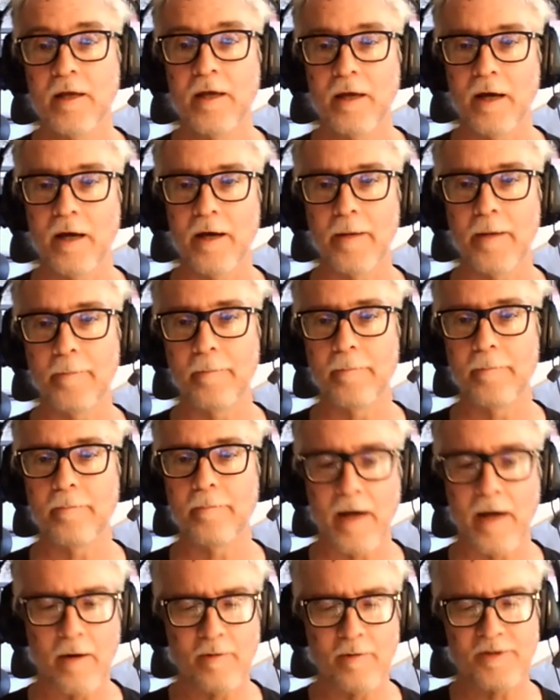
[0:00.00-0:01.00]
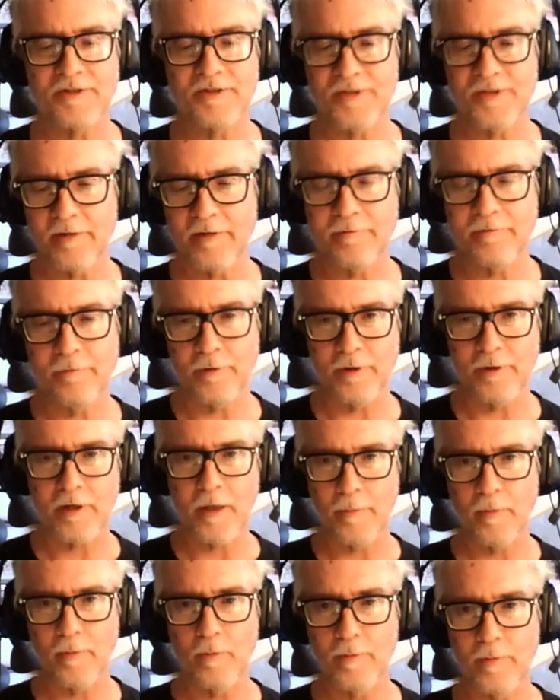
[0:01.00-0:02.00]
Um, I was sick for a
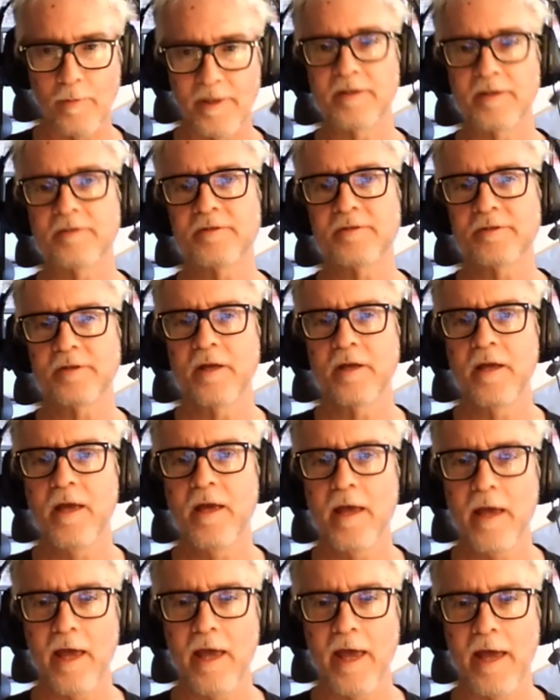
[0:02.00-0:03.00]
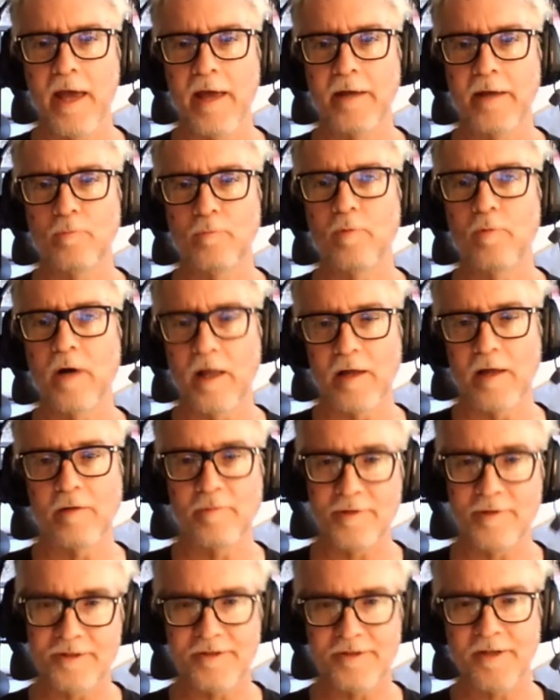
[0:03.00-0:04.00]
couple weeks, and while I
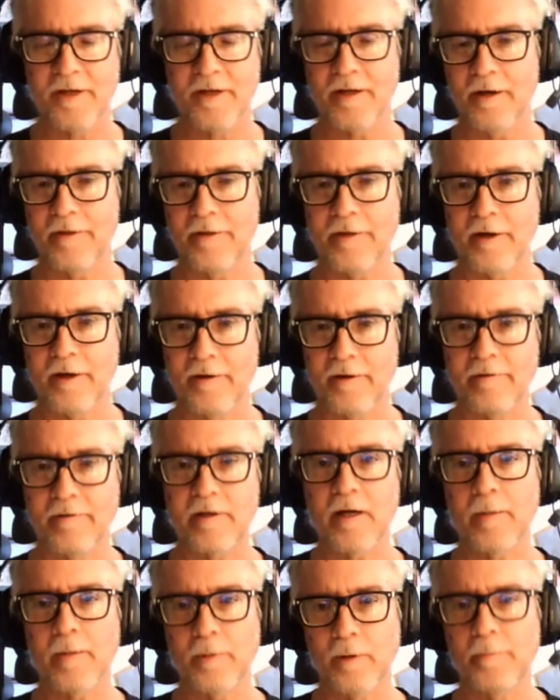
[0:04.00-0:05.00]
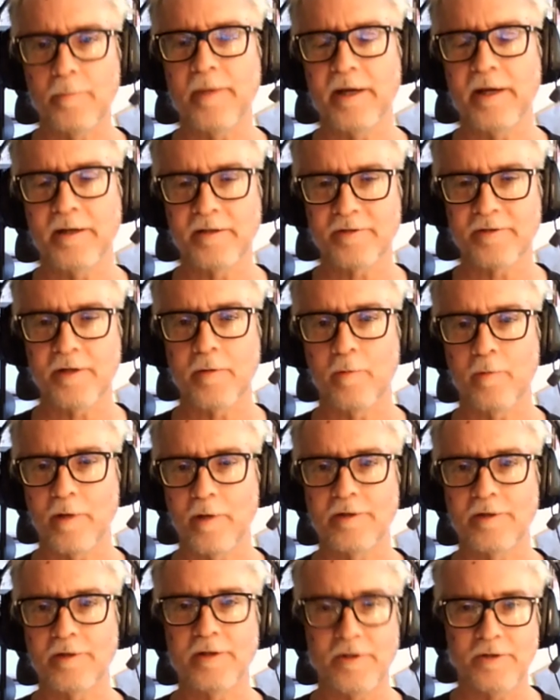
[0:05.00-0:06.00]
was sick, I thought of a couple of paintings I
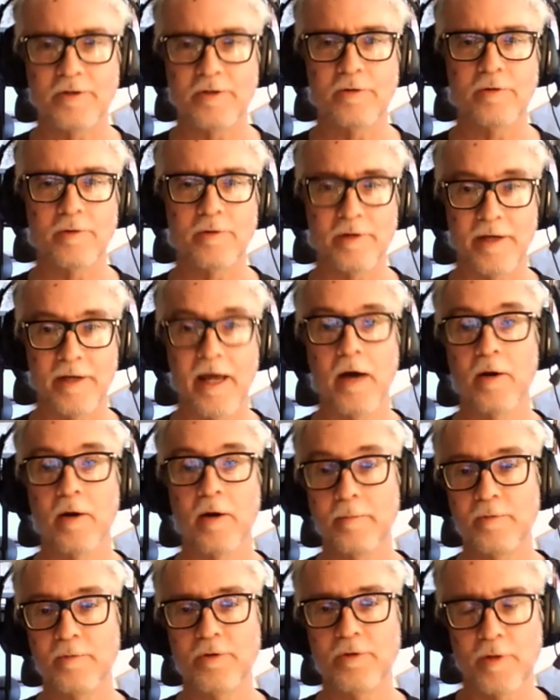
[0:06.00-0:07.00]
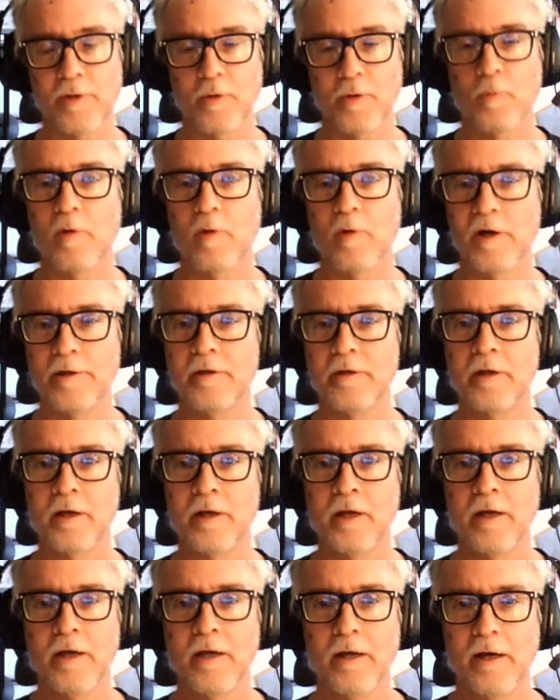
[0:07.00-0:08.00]
wanted to do, and now I'm doing one
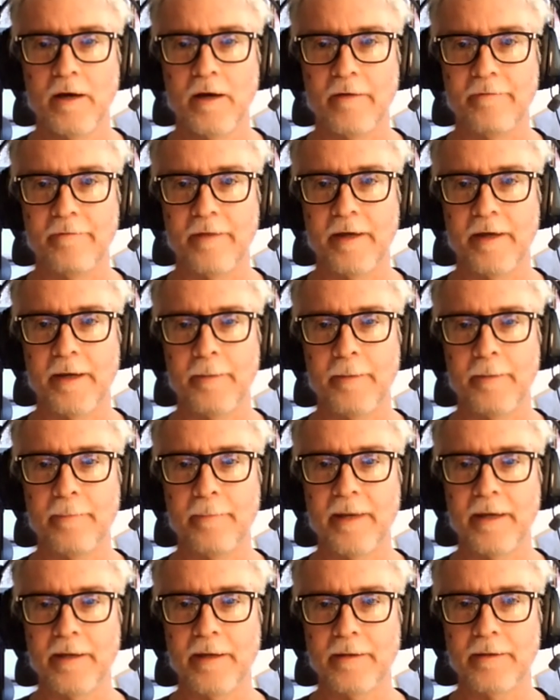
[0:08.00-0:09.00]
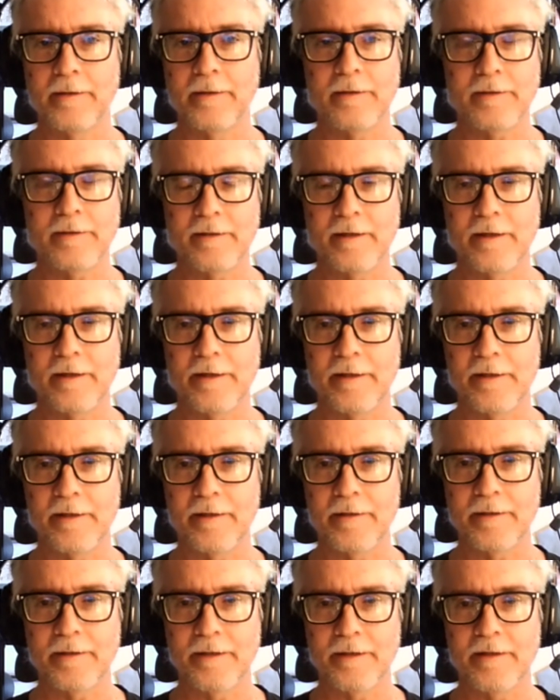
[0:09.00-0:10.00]
of them, wow. and uh,
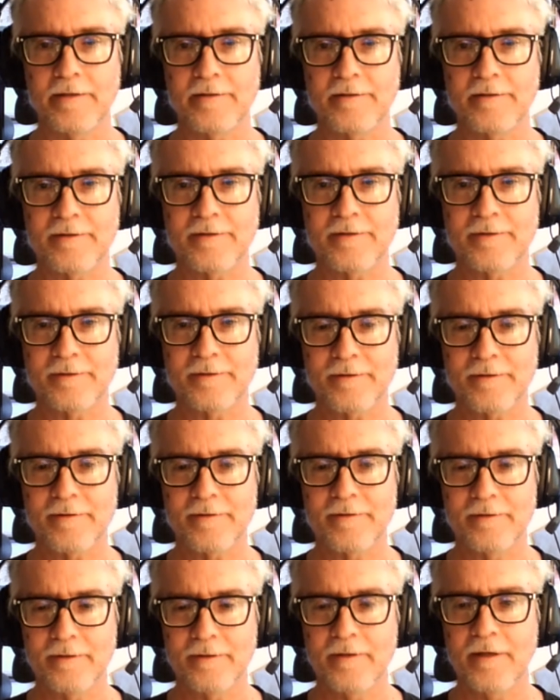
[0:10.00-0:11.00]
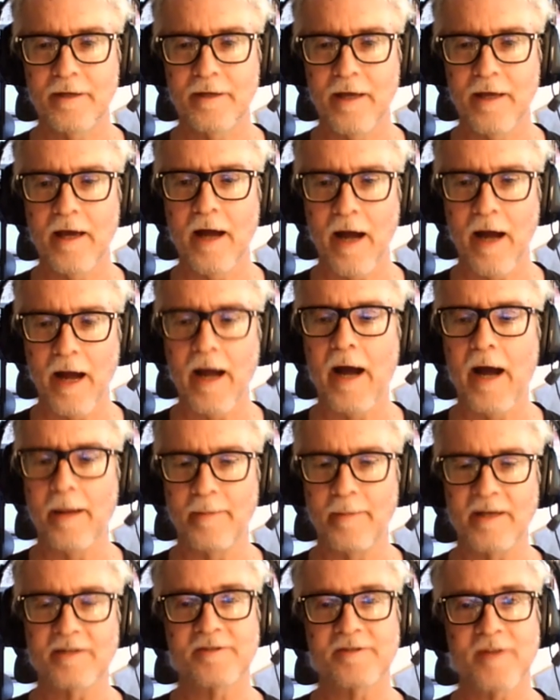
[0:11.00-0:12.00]
it's I, am
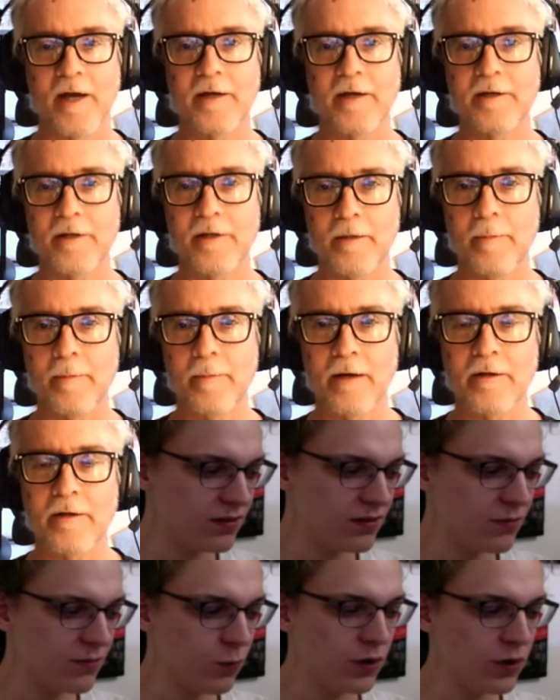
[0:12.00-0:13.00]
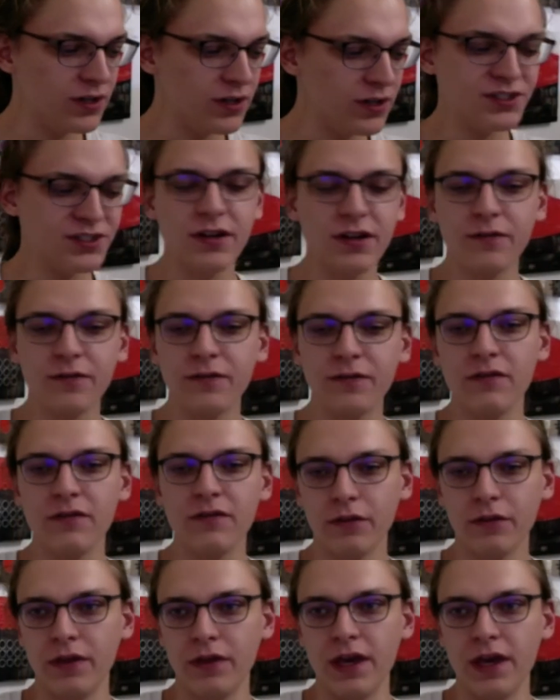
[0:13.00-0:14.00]
excited about What is your favorite
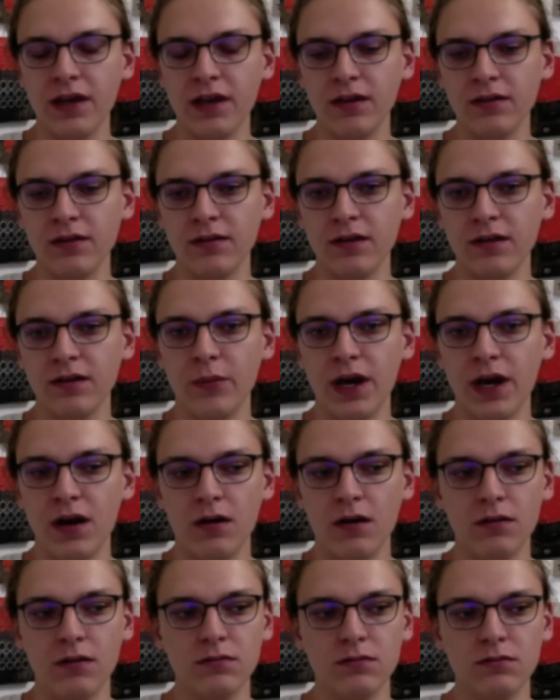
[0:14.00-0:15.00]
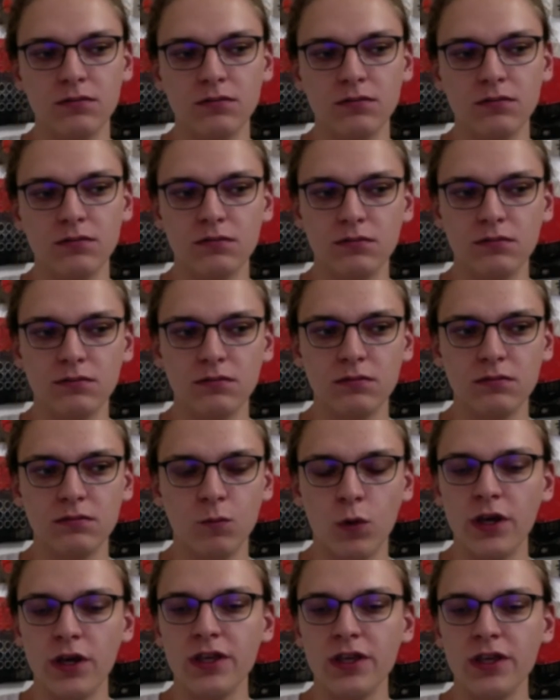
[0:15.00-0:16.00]
thing about
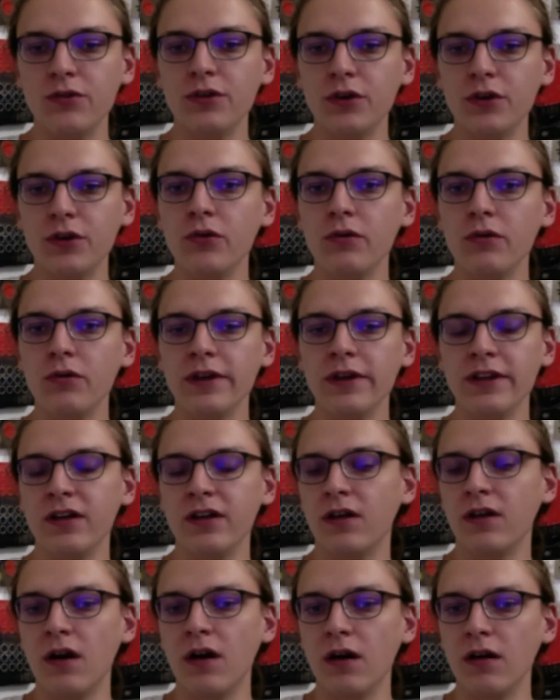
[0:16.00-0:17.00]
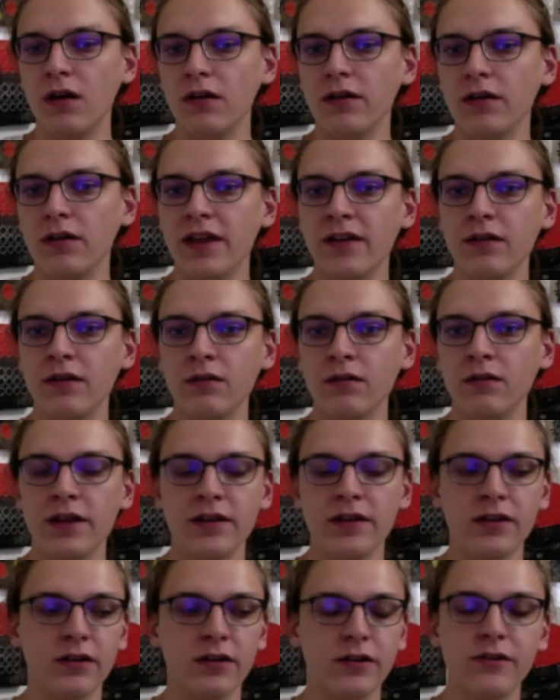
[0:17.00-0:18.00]
what you do in your art and and
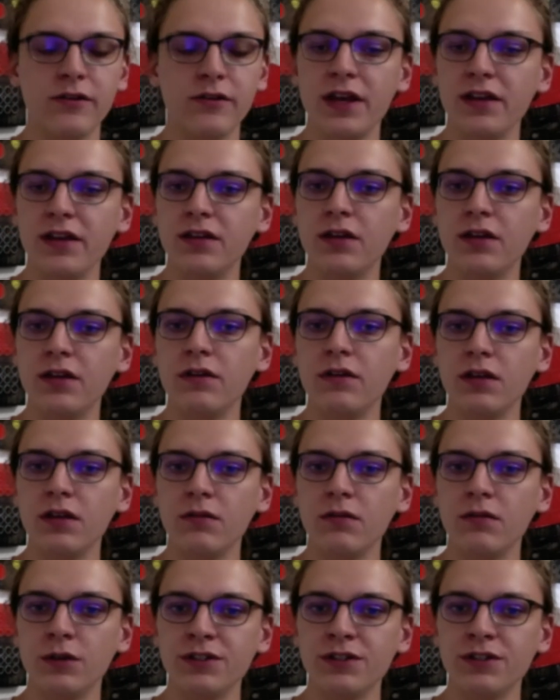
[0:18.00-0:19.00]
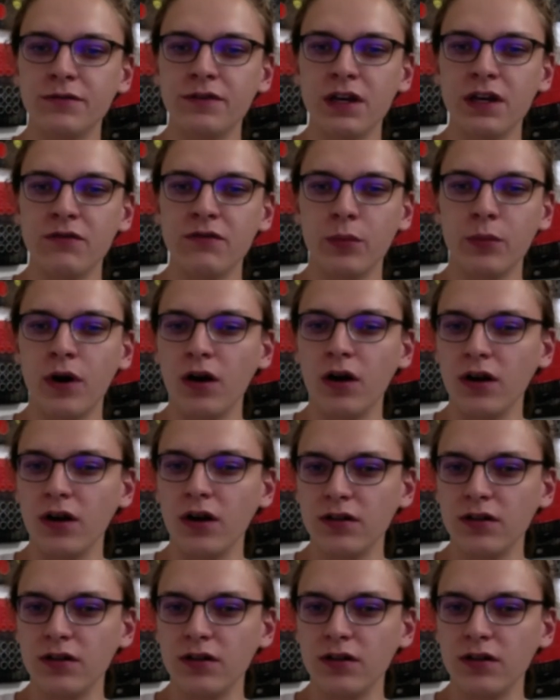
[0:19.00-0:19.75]
your creativity? What's your favorite part?